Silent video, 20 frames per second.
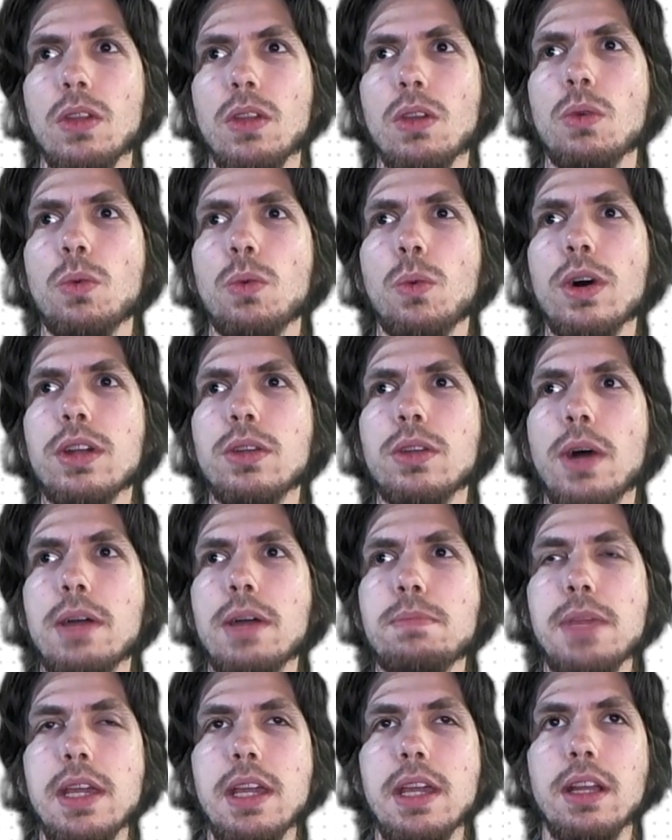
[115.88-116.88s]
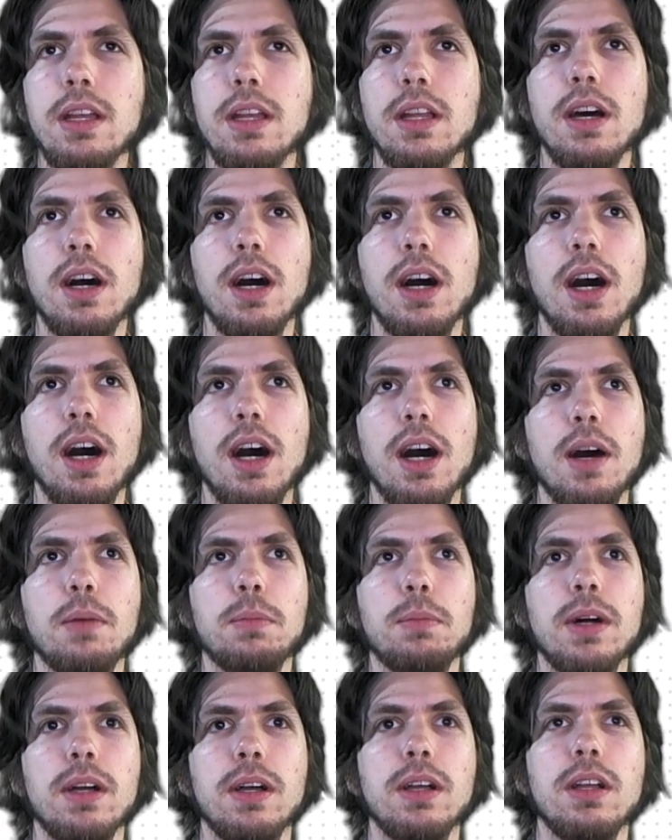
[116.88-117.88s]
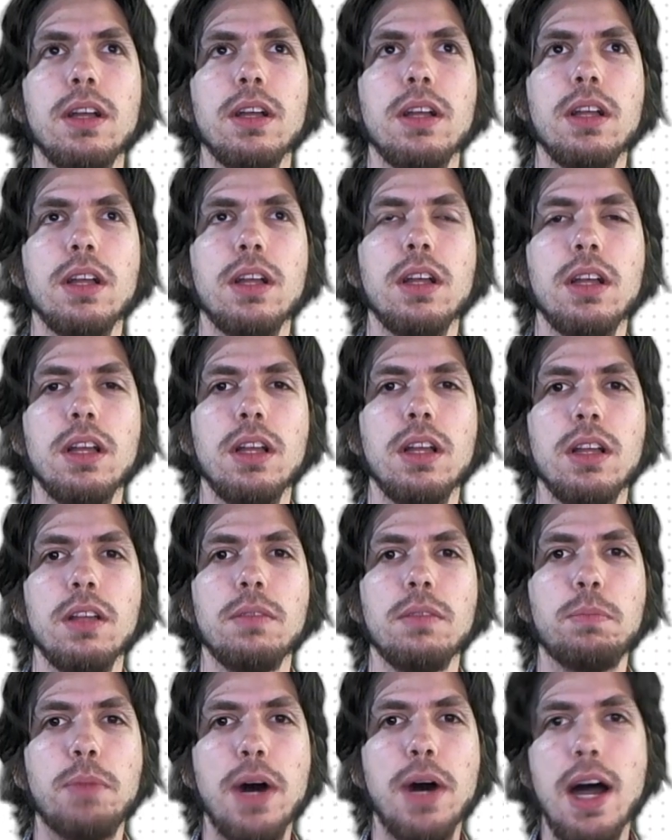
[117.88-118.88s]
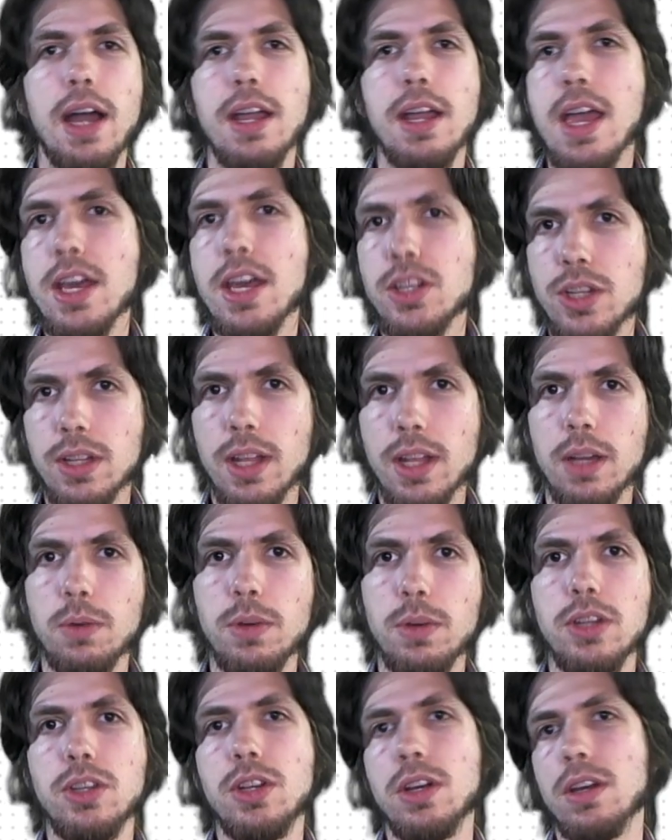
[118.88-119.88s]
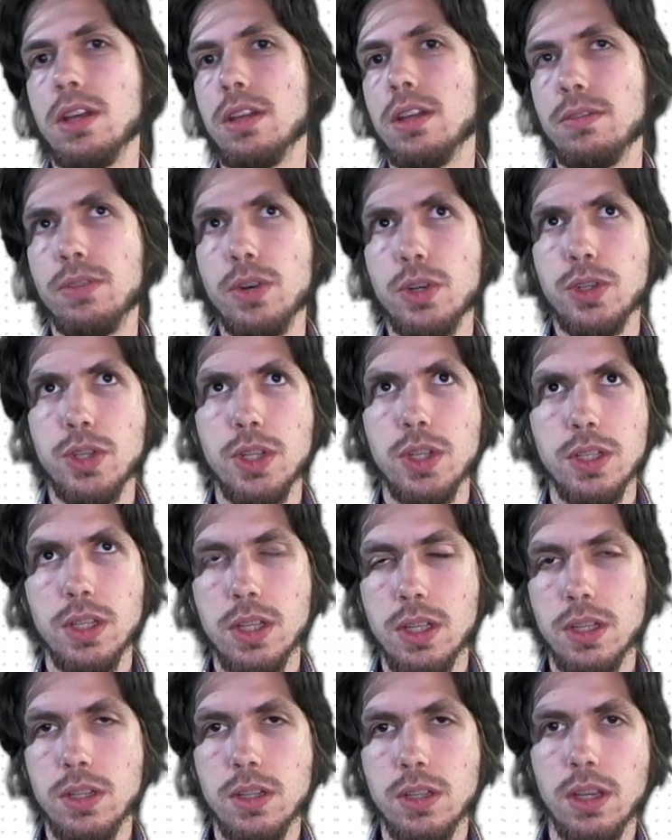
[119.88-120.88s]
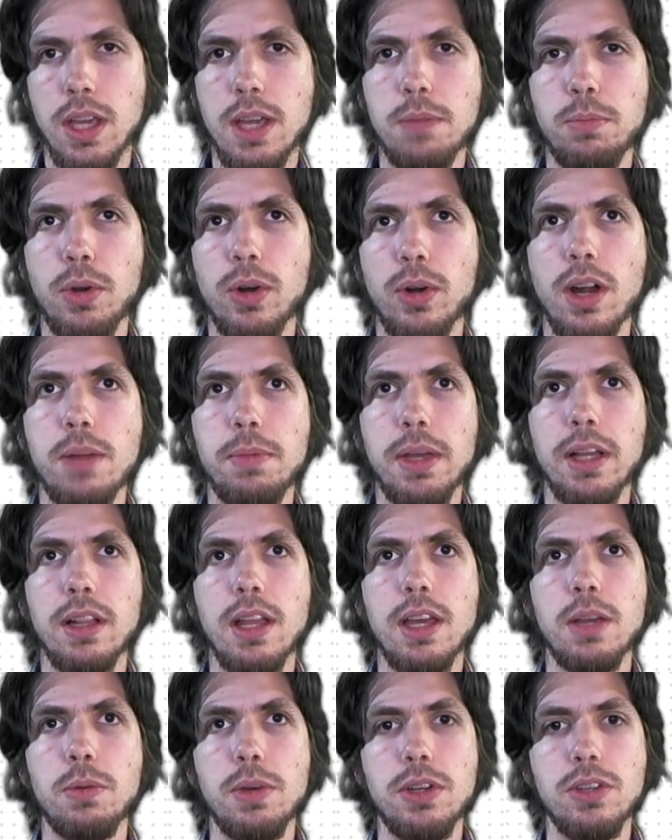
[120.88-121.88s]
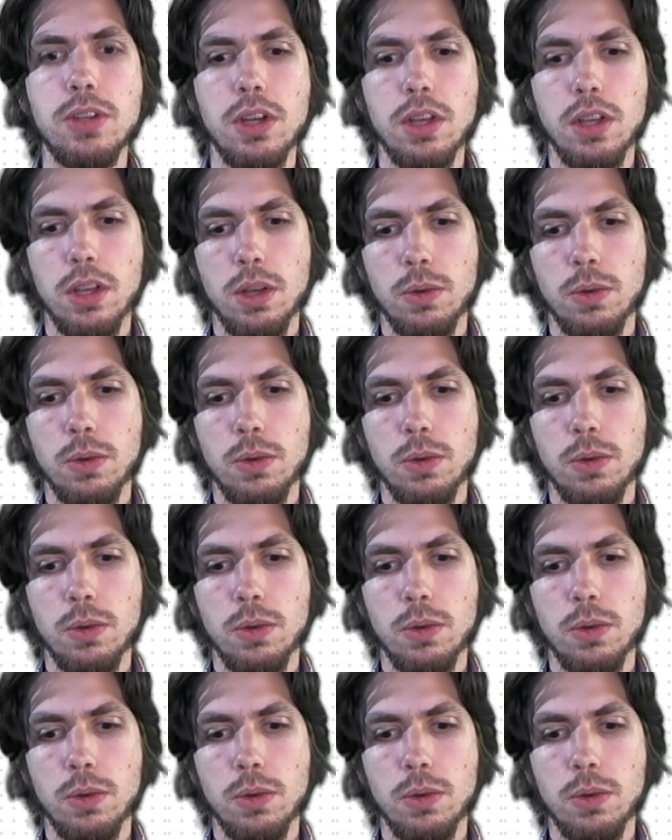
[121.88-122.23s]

What do I mean by engine language versus this game programming language?